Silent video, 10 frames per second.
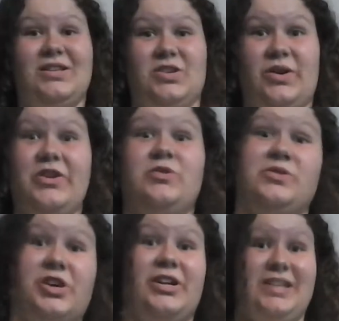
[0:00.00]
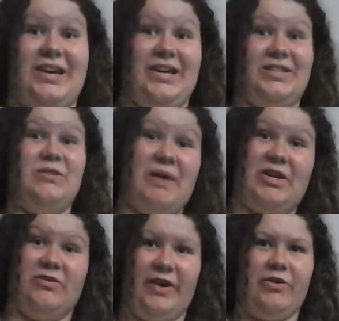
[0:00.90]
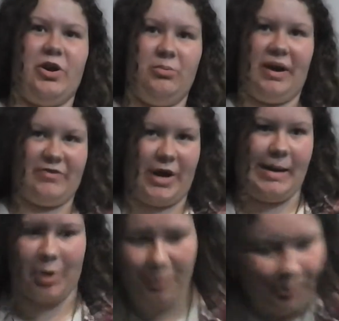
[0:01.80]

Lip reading: So here's what you're gonna need to make your very own Boffer hammer.